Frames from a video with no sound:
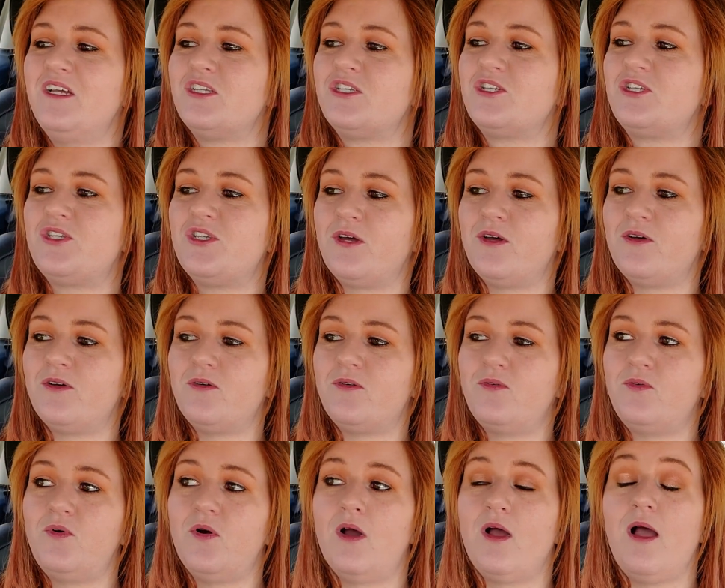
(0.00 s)

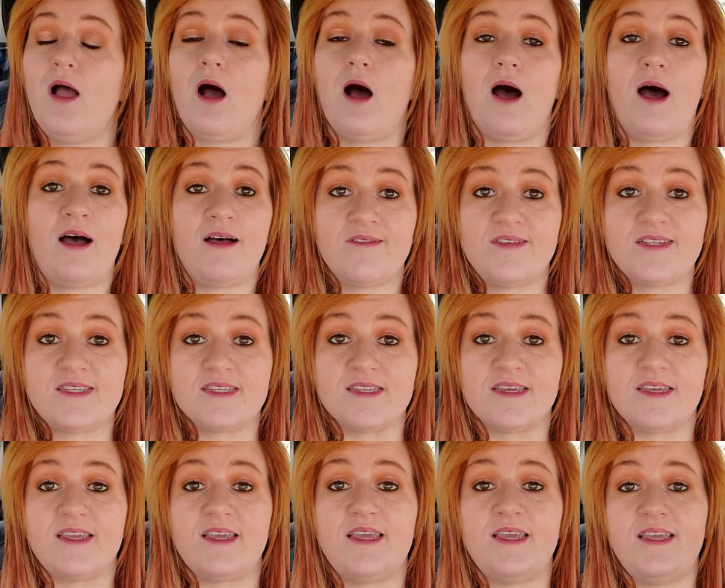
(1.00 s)
So
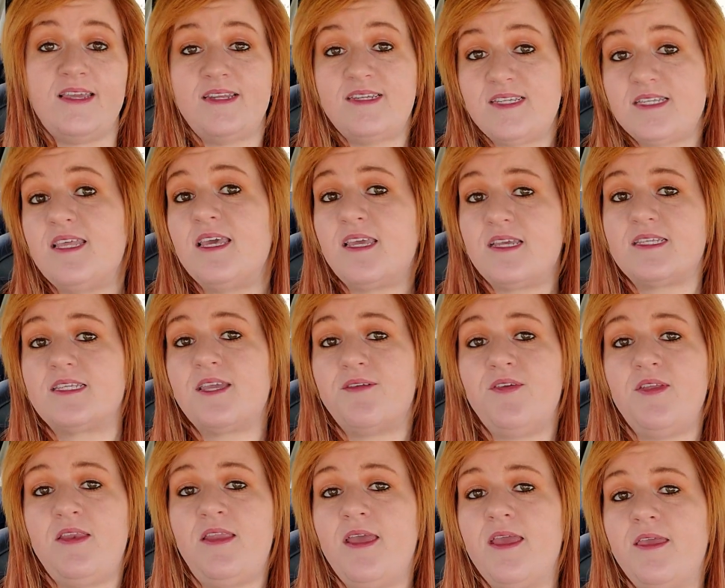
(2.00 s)
obviously it is
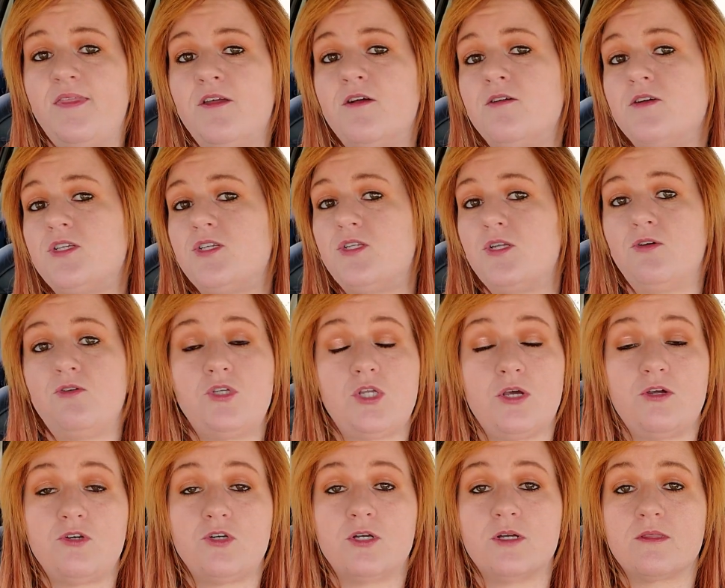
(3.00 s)
Thanksgiving Day. There is no
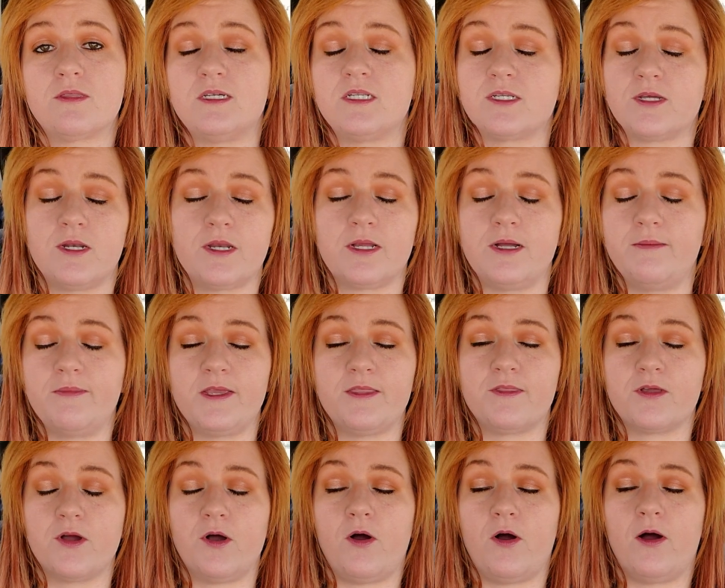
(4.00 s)
tow truck that's going to come
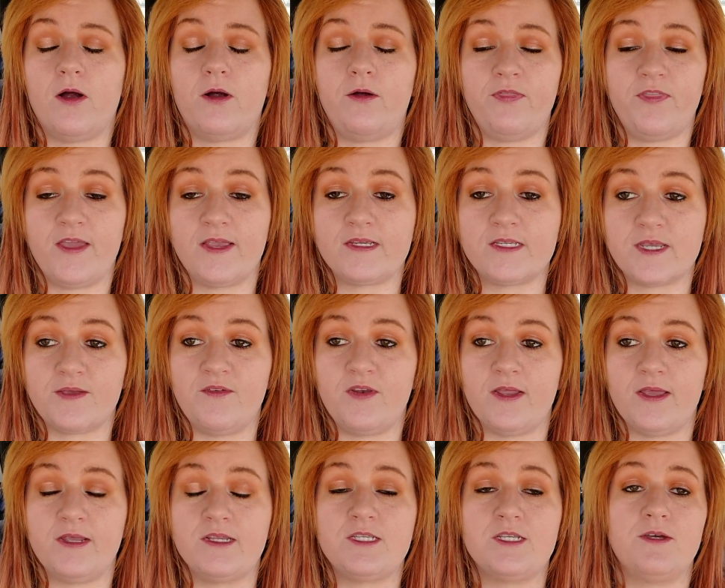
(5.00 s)
get the car on Thanksgiving
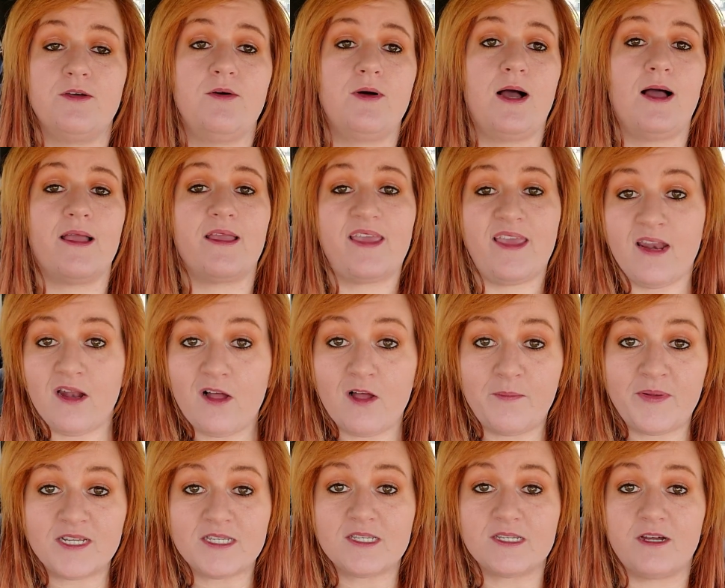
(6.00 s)
Day. So I get all
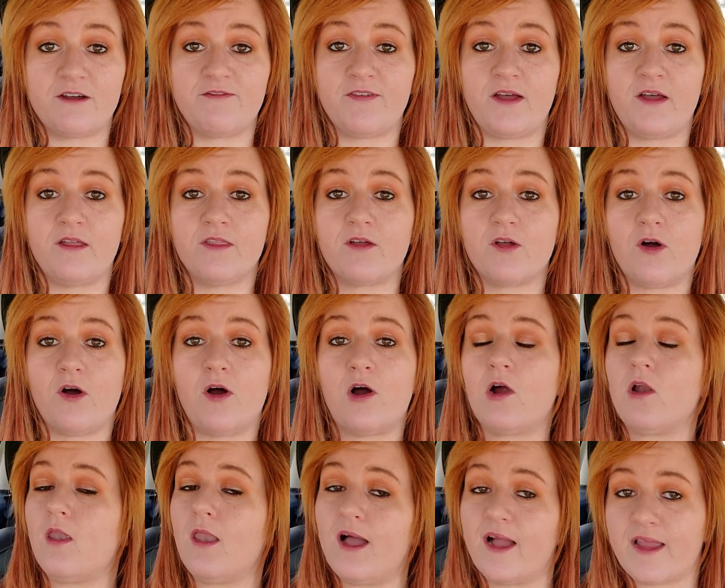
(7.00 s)
my stuff out of the
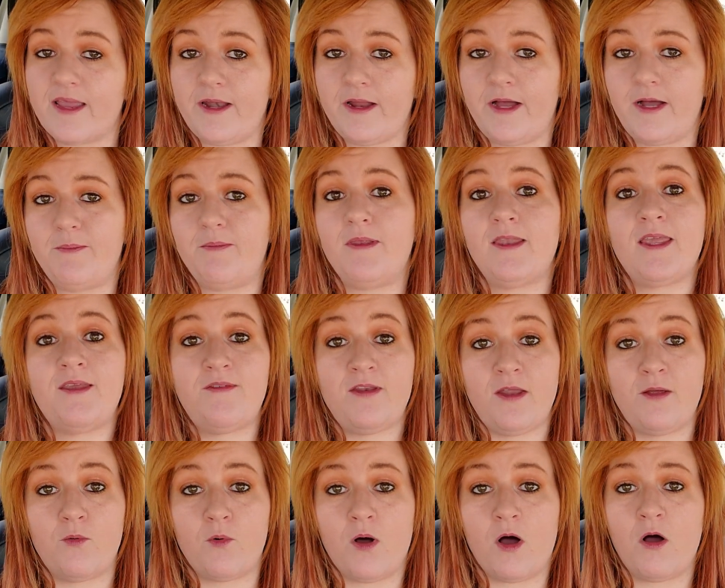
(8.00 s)
car, lock it up, leave it
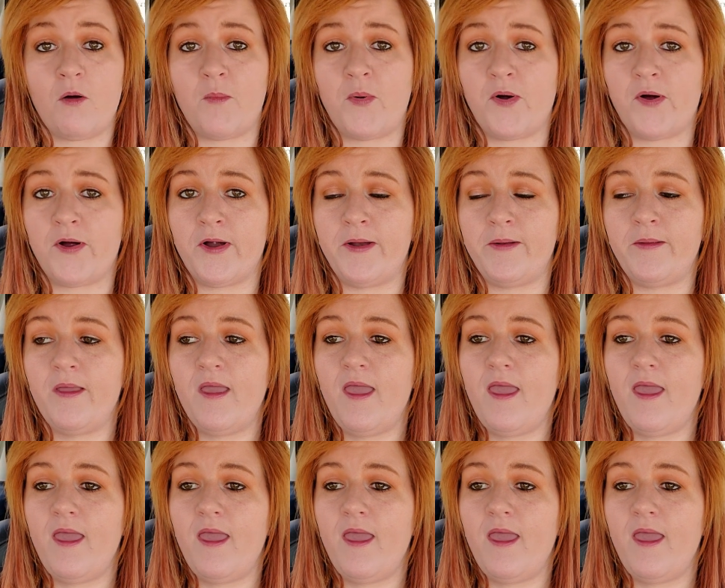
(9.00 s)
at Walmart.